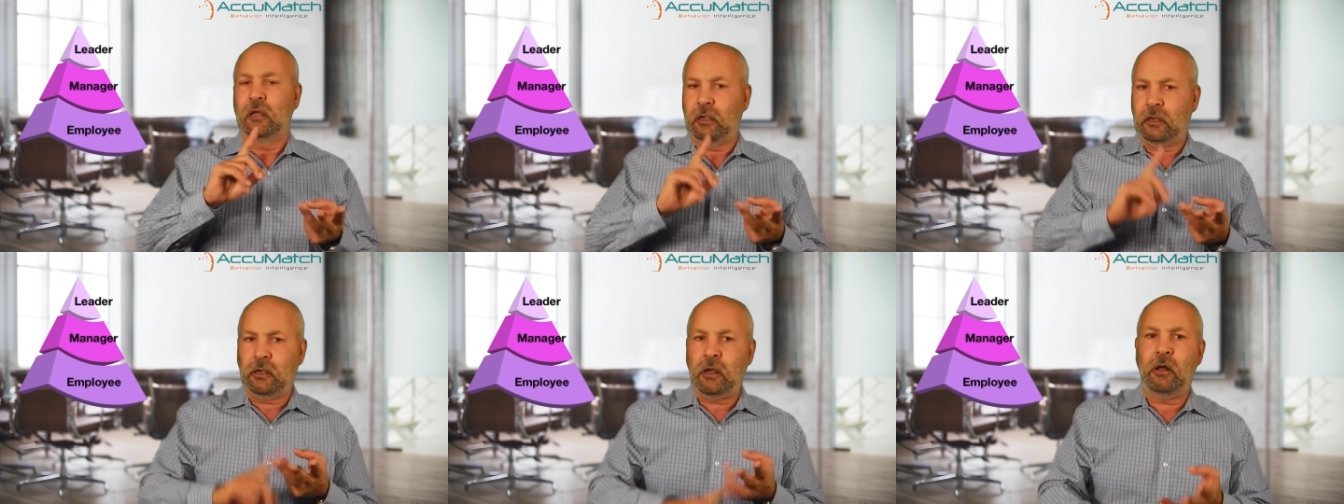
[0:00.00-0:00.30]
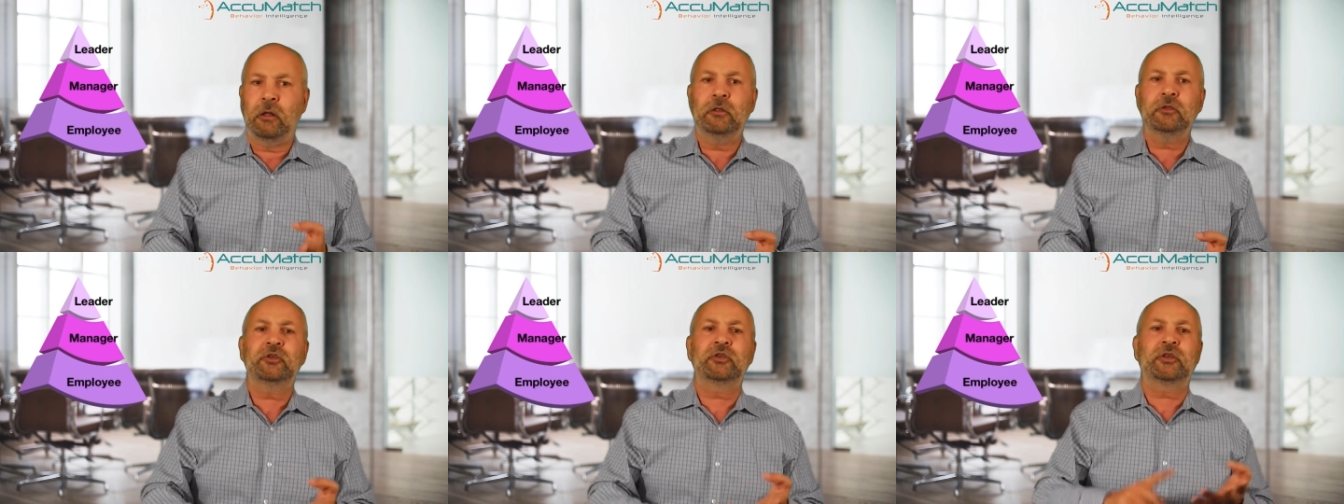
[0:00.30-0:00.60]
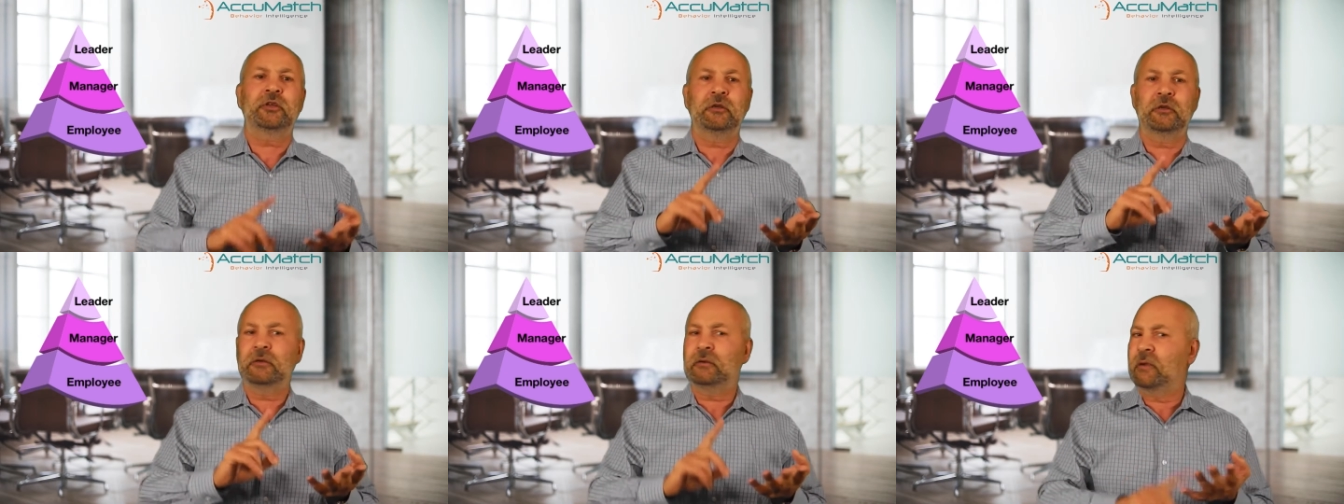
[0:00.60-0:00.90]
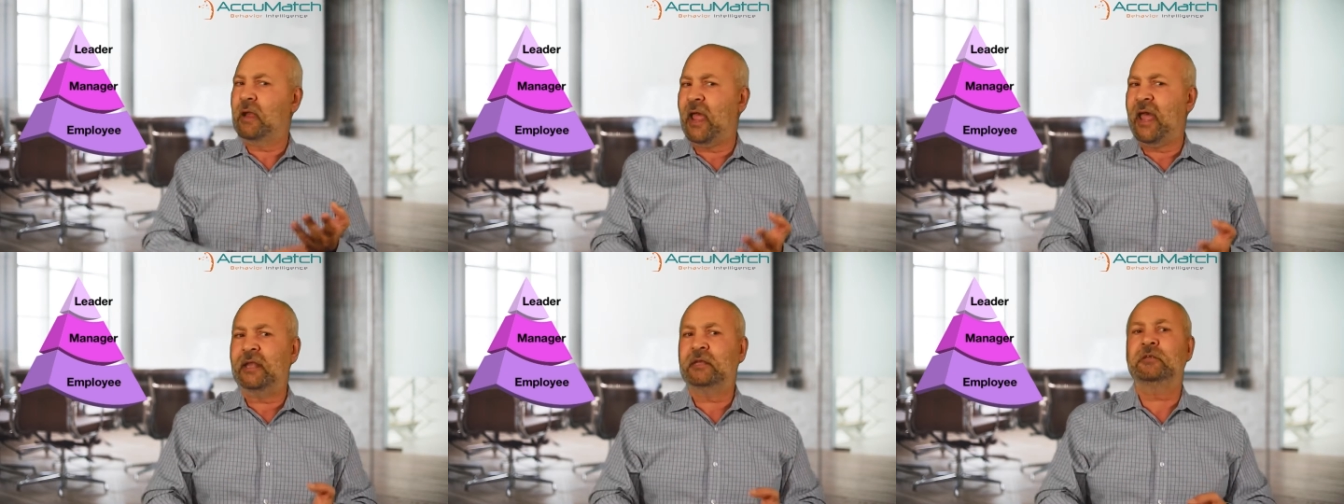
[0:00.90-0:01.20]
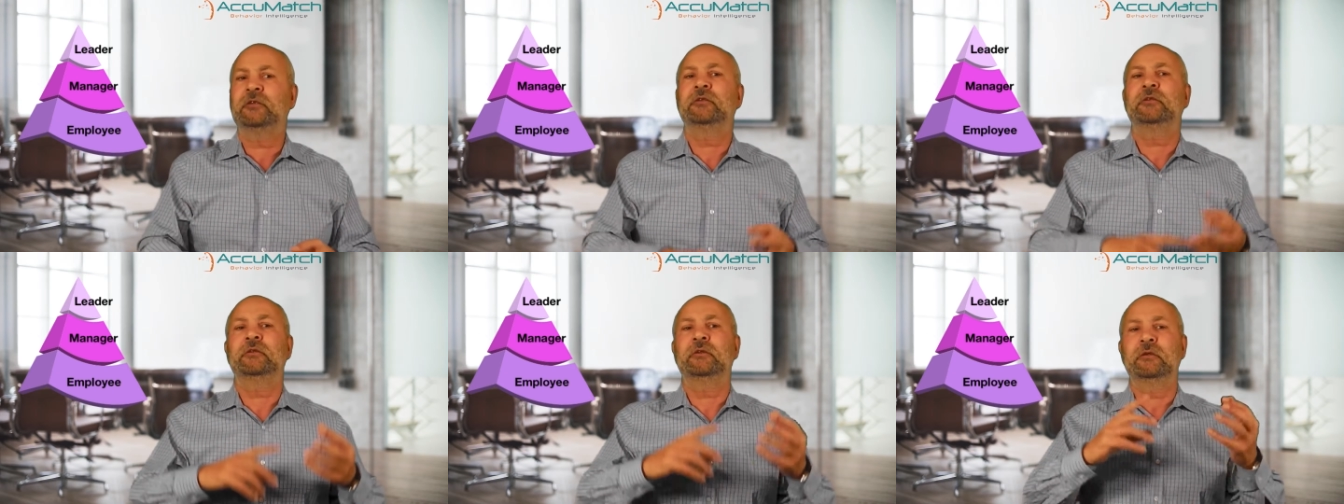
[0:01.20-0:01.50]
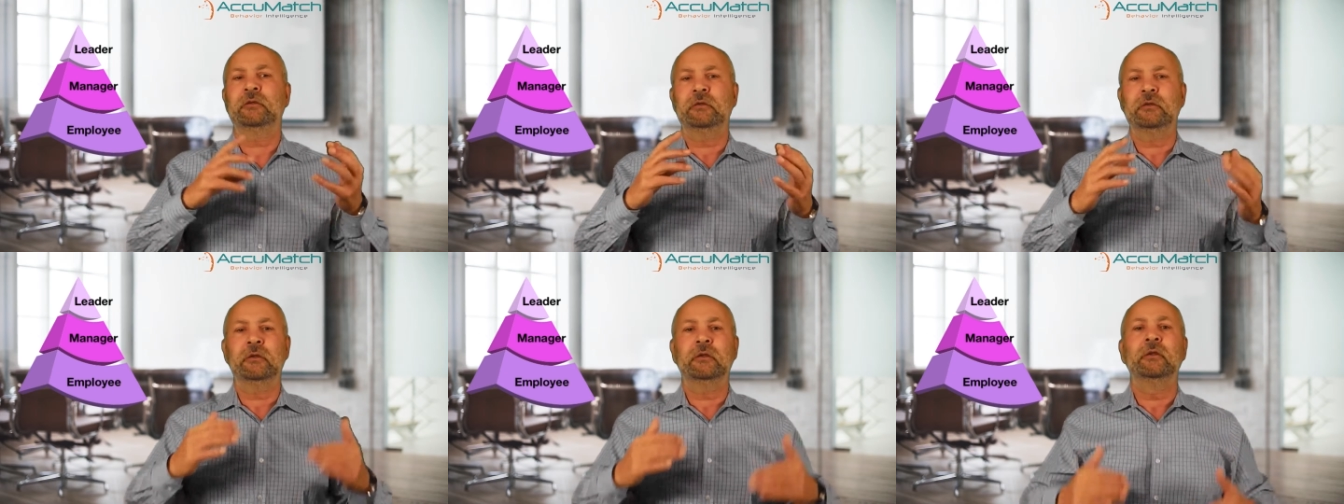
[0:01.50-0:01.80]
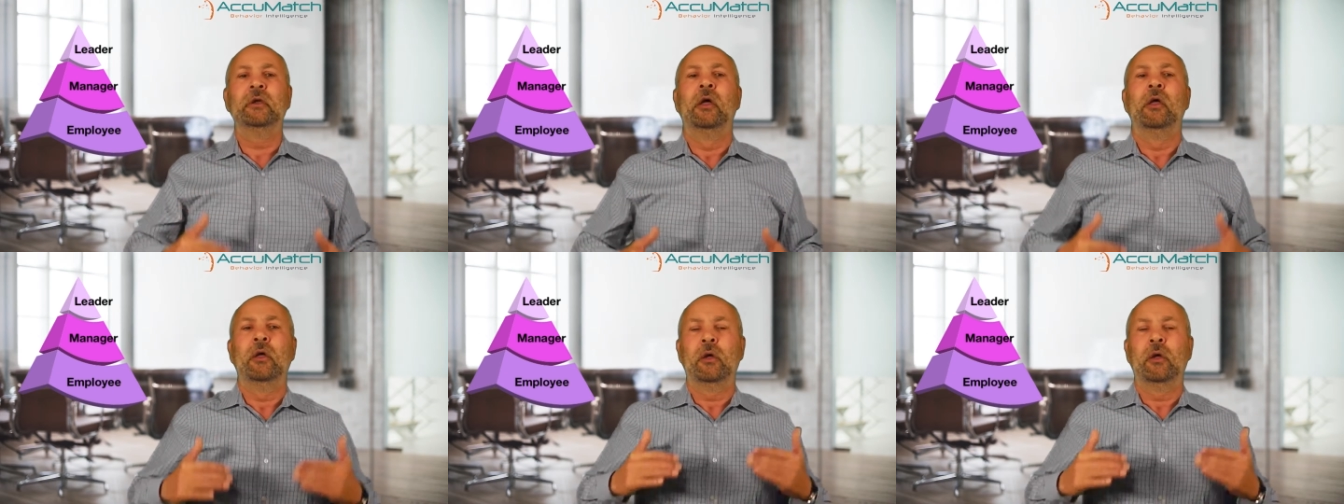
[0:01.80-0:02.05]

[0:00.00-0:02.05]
culture, attitude,